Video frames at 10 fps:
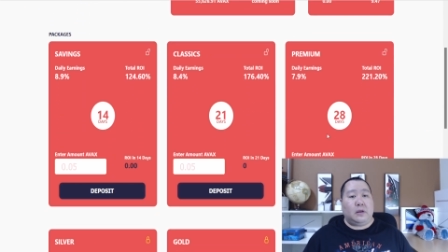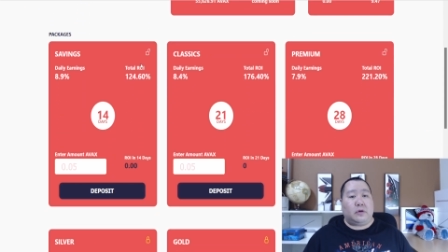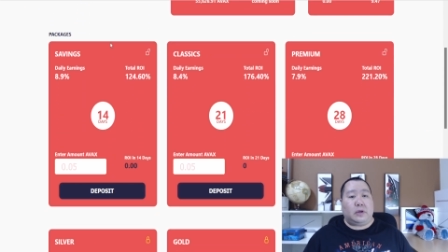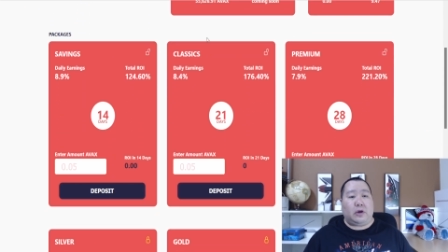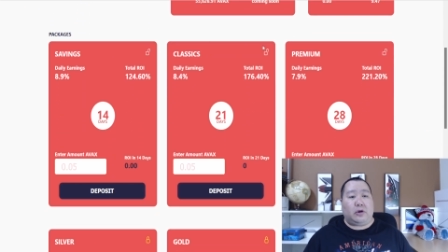
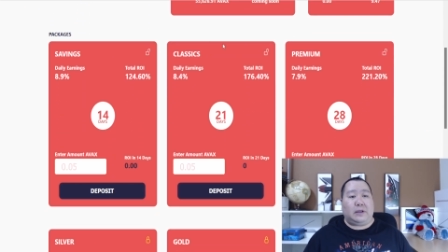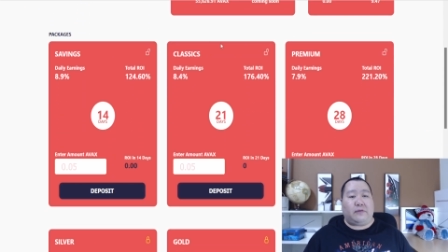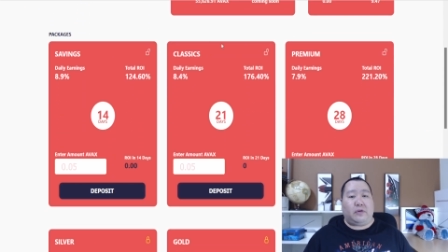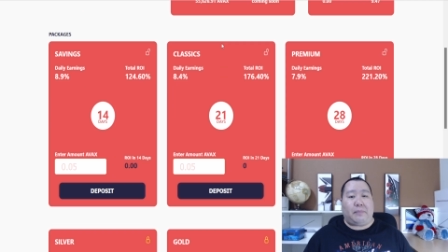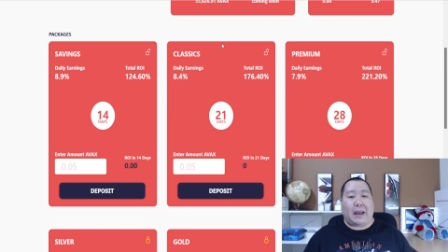So here are the
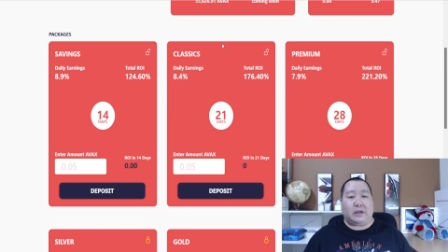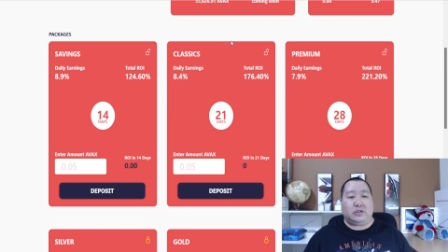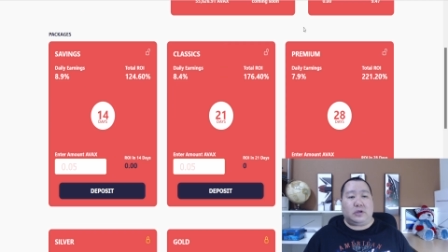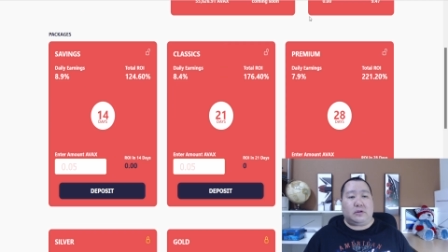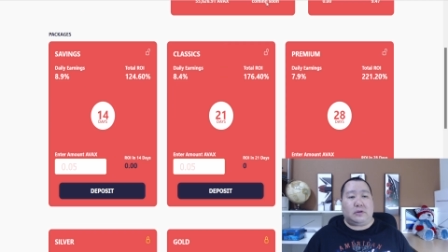different
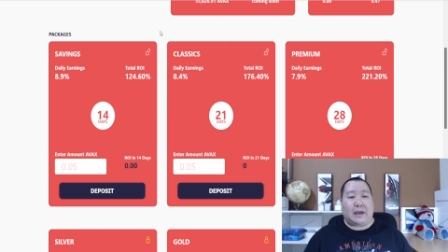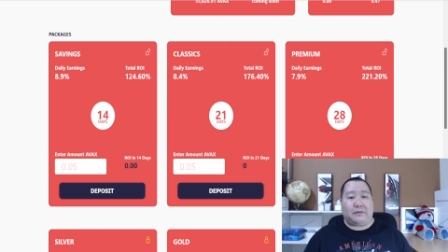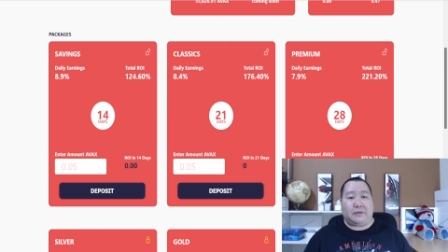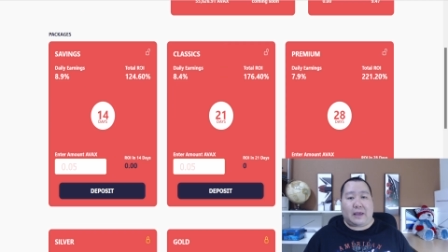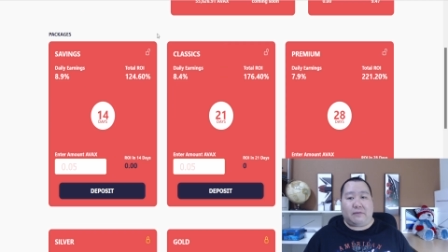packages. You
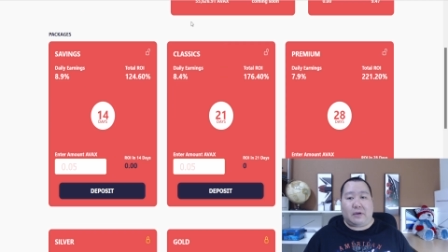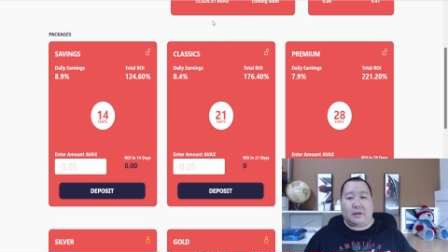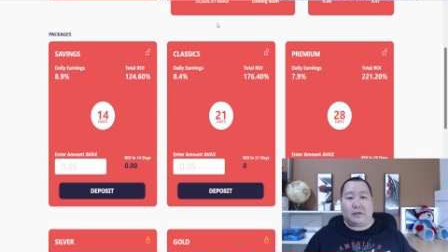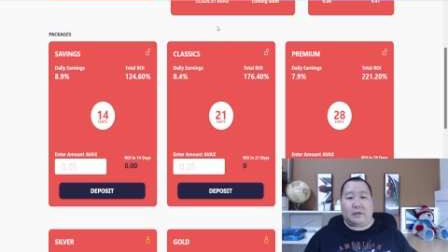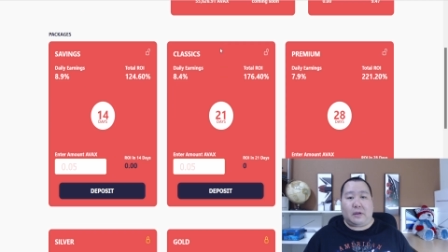have
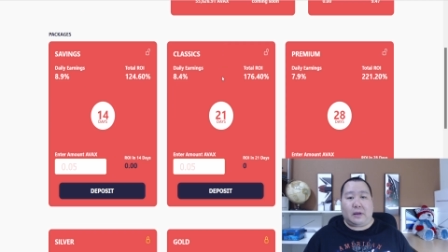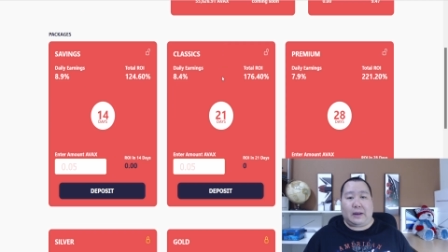savings,